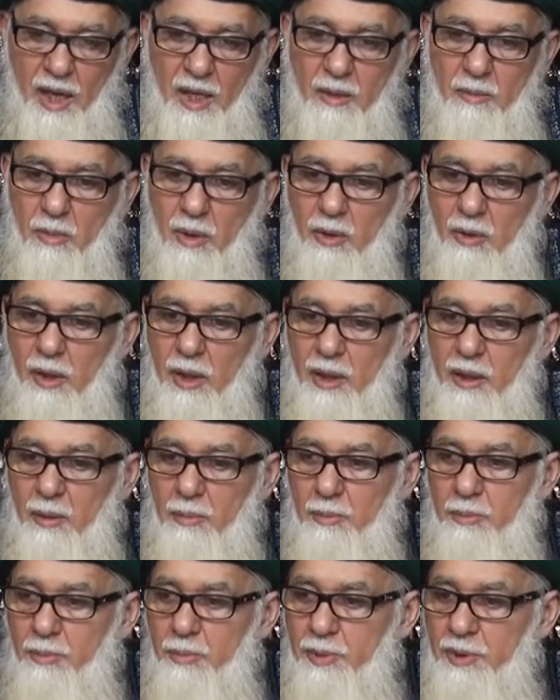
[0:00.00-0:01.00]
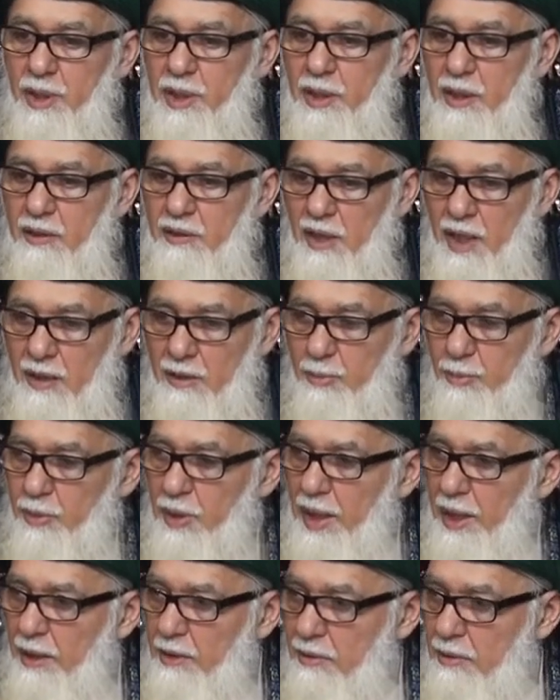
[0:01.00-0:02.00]
And Maulana bring that
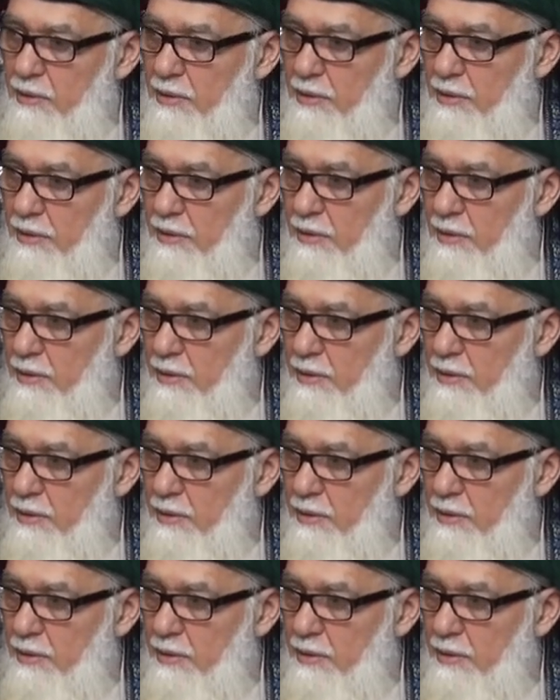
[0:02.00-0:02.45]
plate